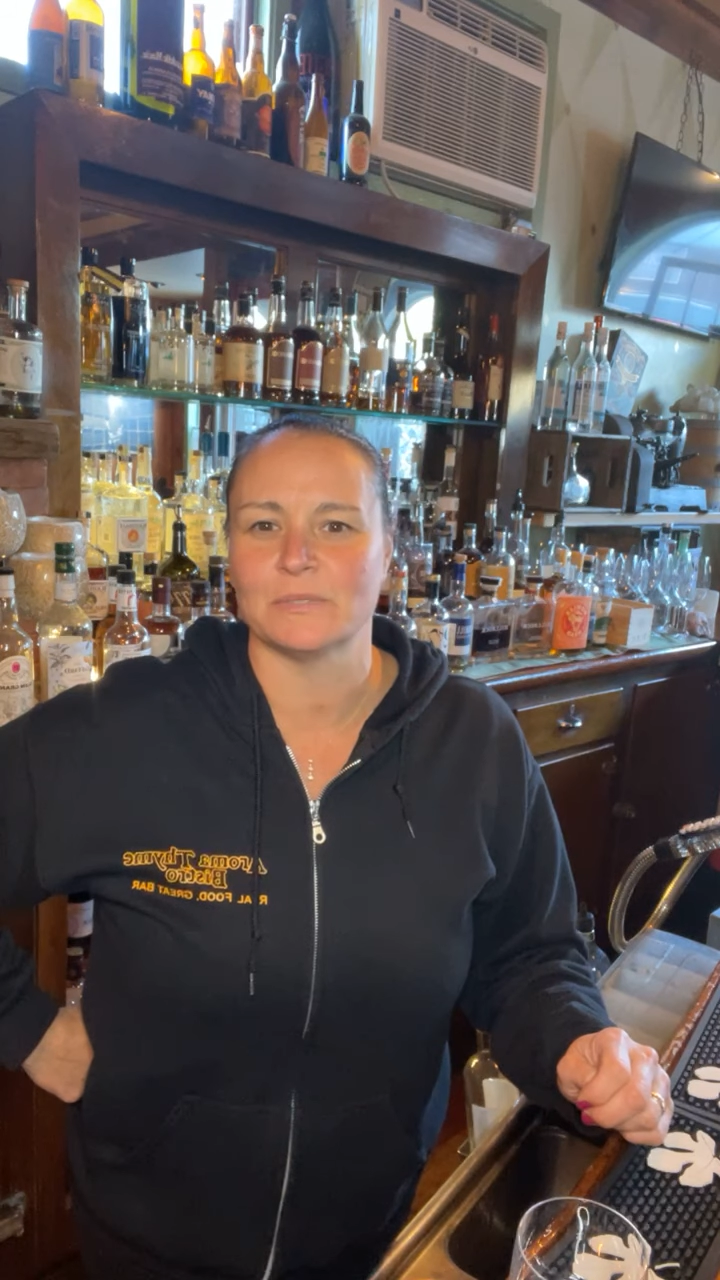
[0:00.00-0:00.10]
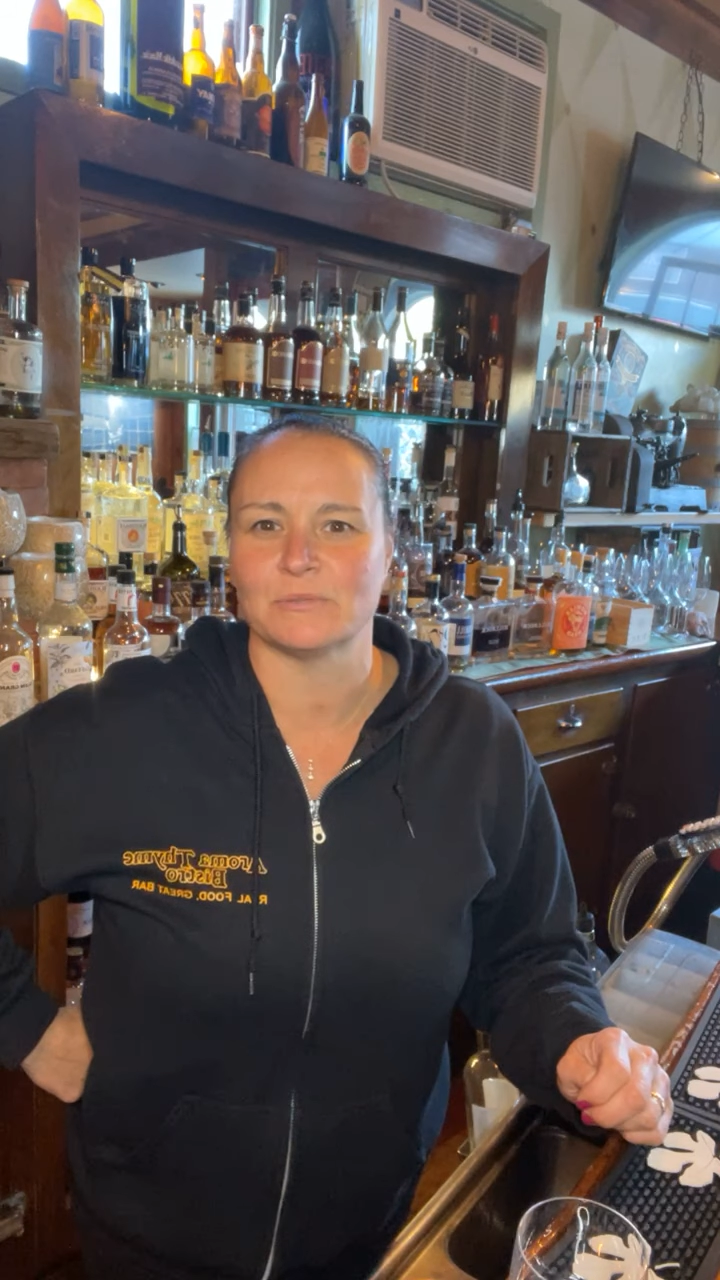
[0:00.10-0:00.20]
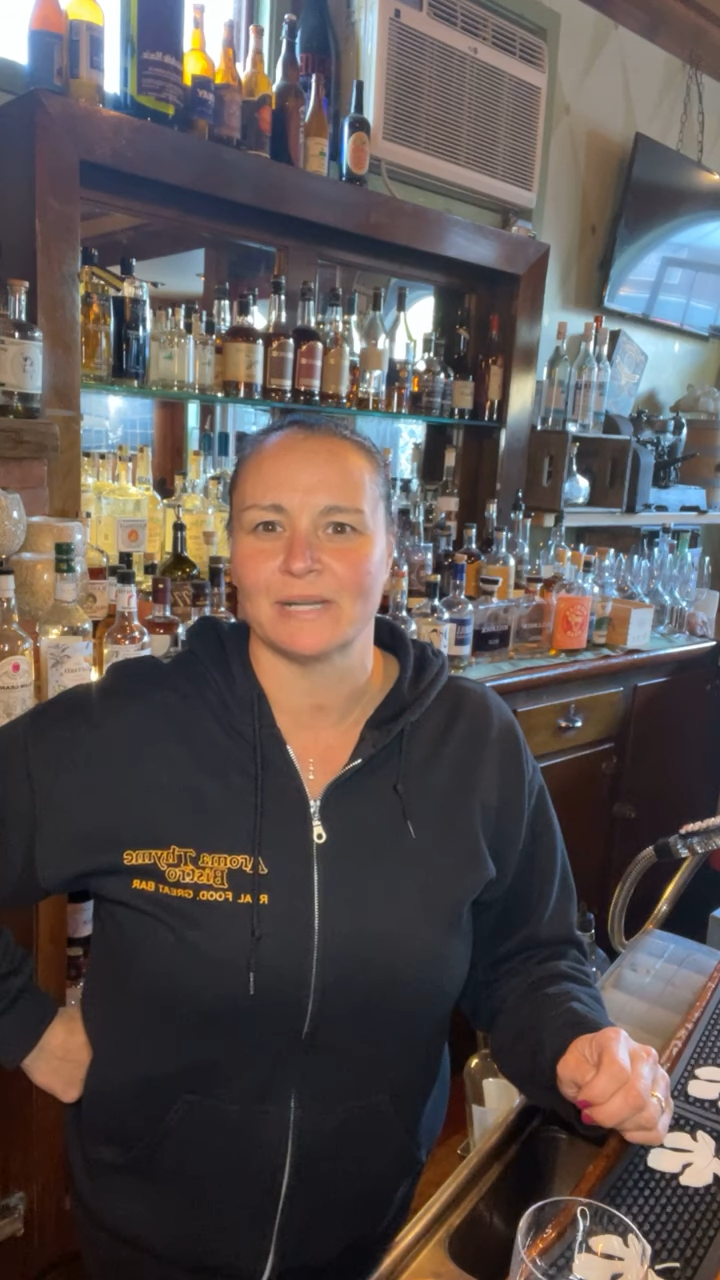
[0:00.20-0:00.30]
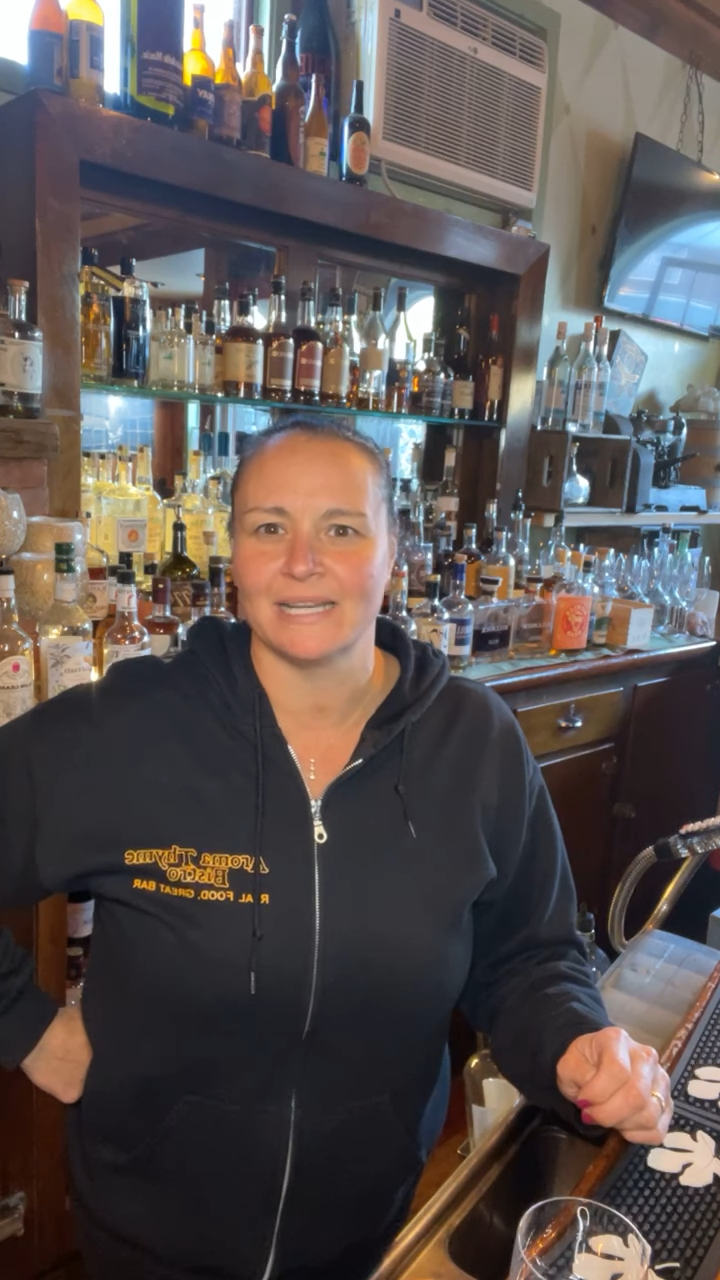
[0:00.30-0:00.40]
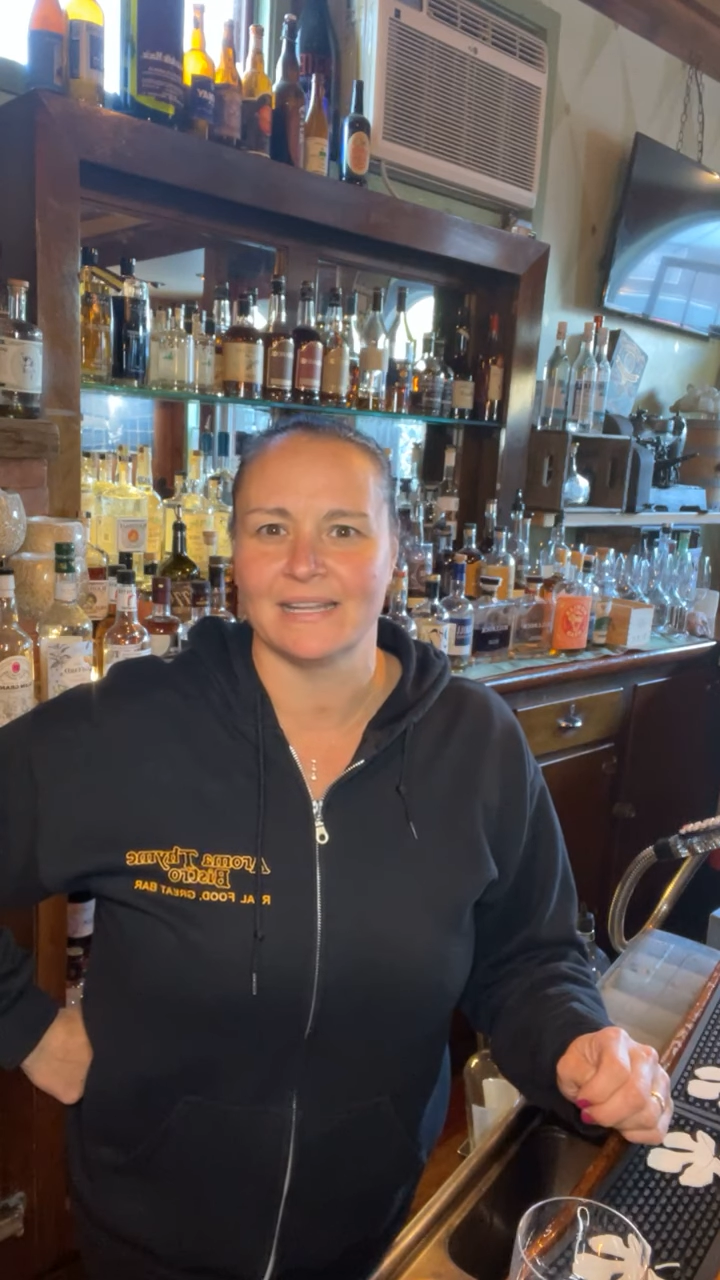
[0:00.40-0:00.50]
was
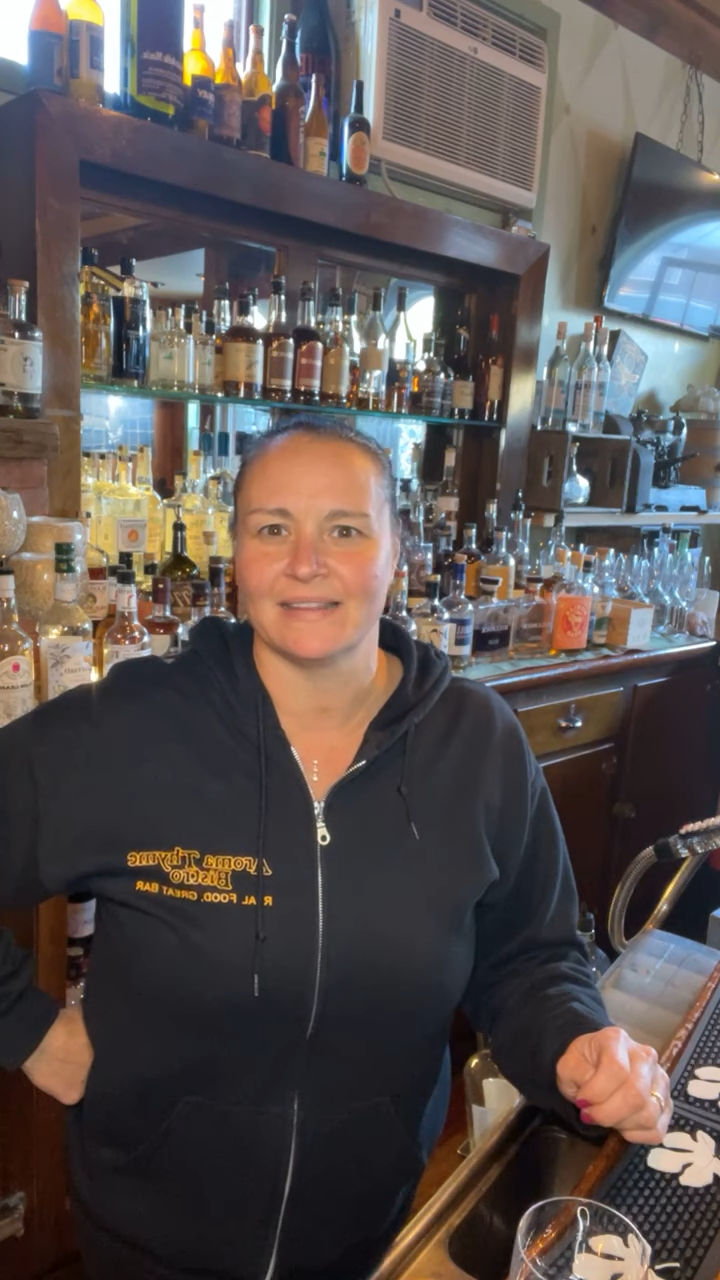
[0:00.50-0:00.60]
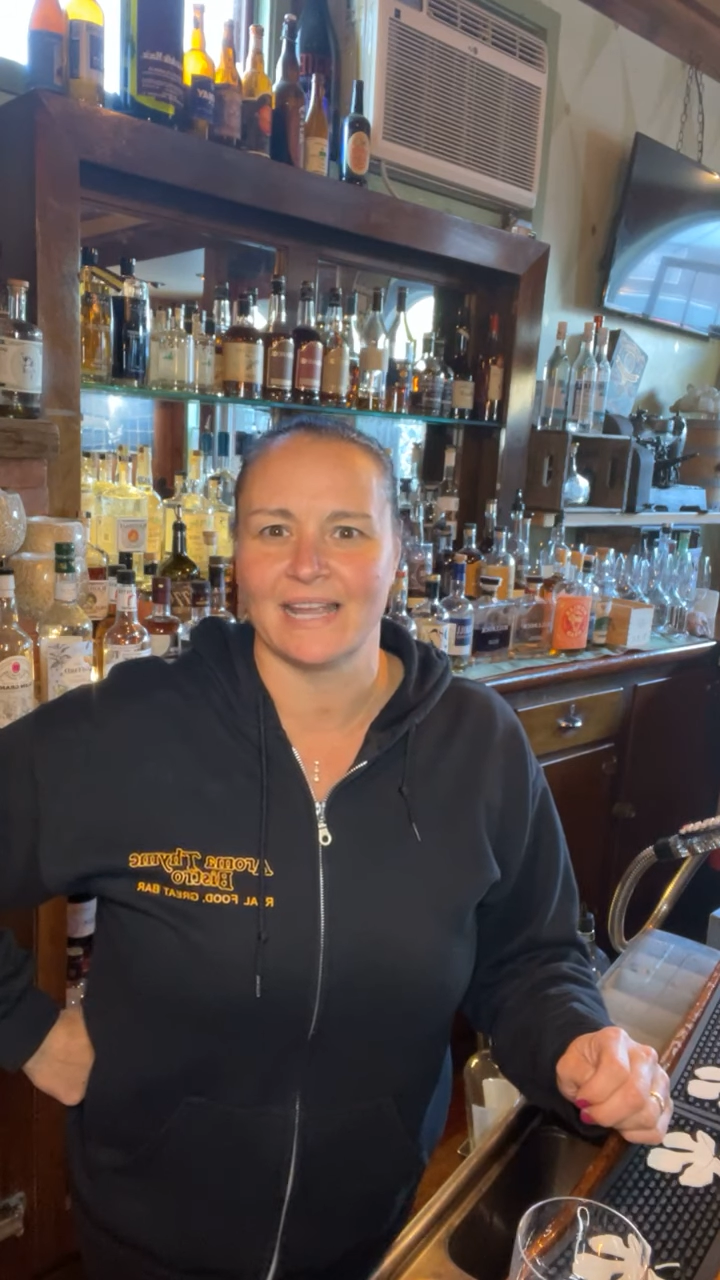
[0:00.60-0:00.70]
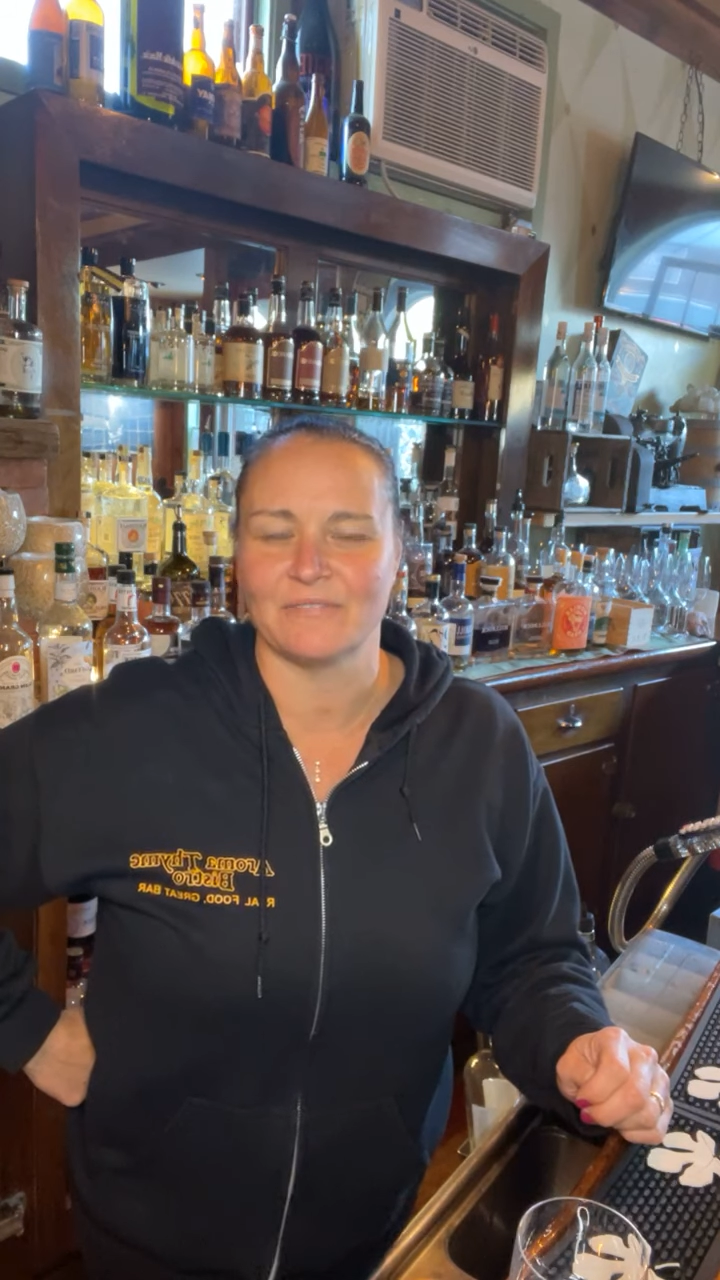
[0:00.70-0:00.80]
rainy in the